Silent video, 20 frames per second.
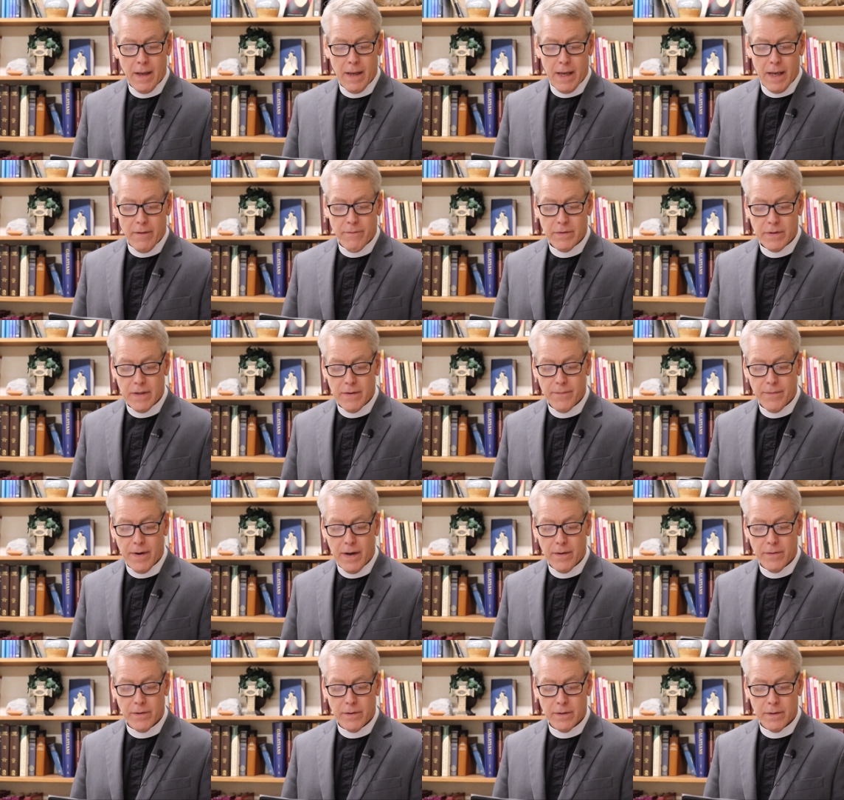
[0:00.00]
Heavenly
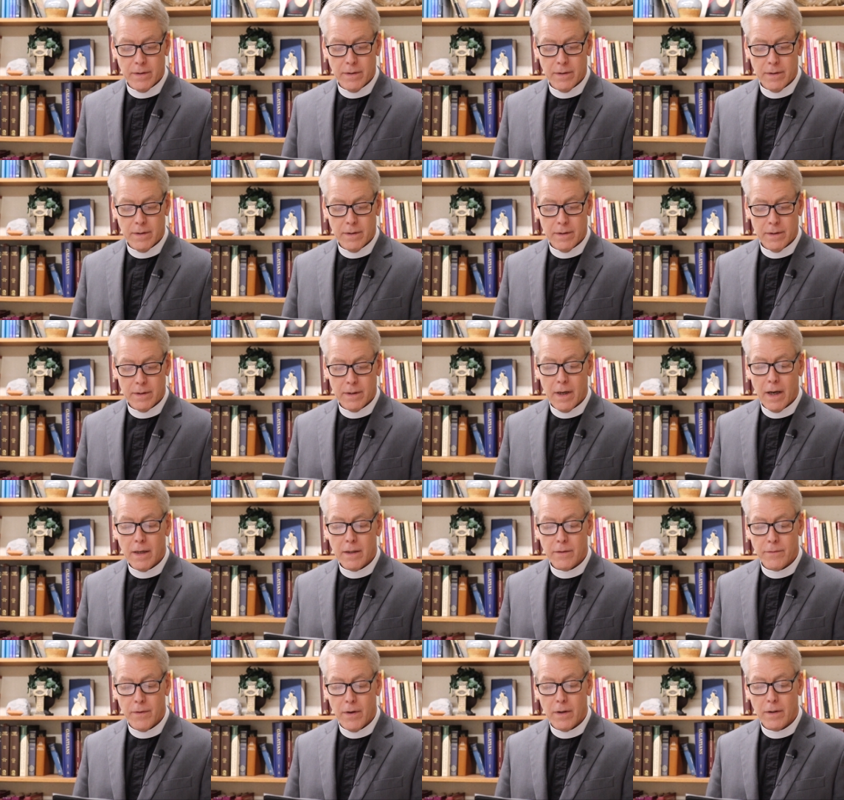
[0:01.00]
Father,
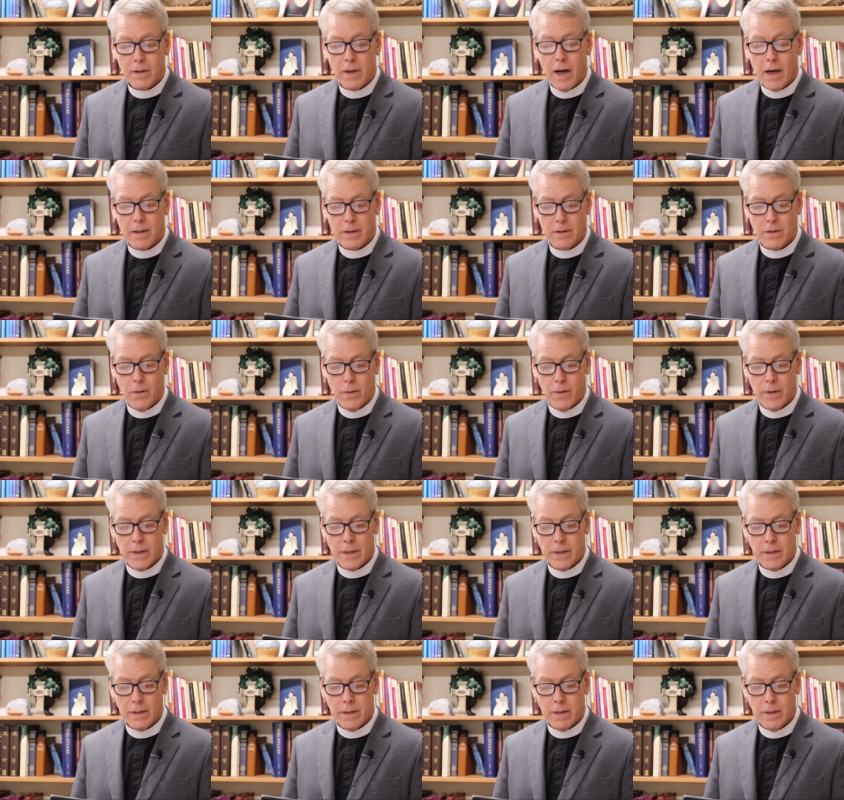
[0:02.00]
God of all concord,